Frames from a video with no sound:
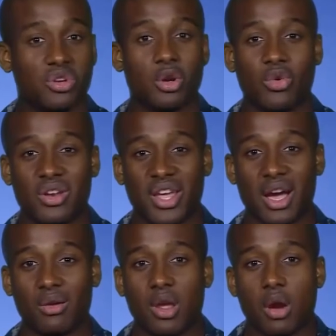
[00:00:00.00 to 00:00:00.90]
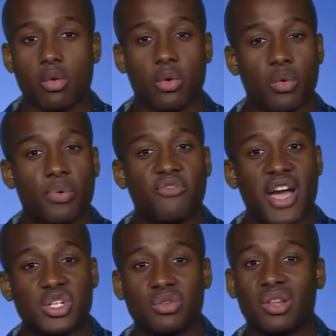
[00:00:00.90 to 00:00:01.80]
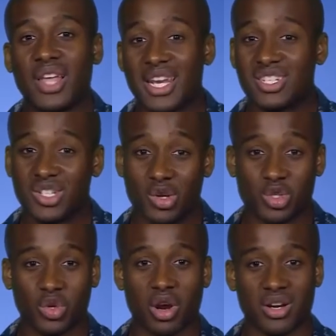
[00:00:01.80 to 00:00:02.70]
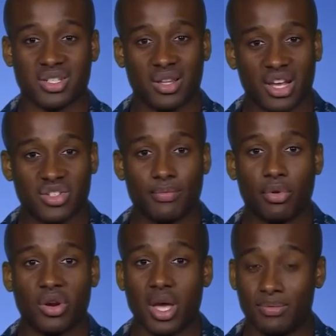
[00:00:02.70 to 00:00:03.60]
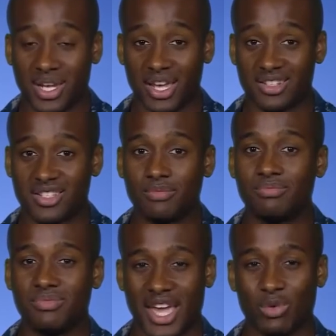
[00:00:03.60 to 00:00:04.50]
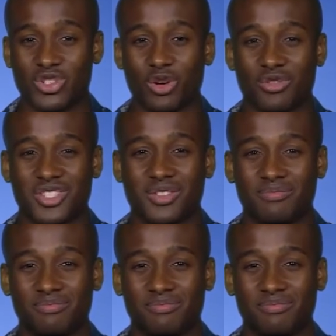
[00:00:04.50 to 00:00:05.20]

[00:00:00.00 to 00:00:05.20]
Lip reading: the rundown where we will provide you the latest news regarding selection board updates and results.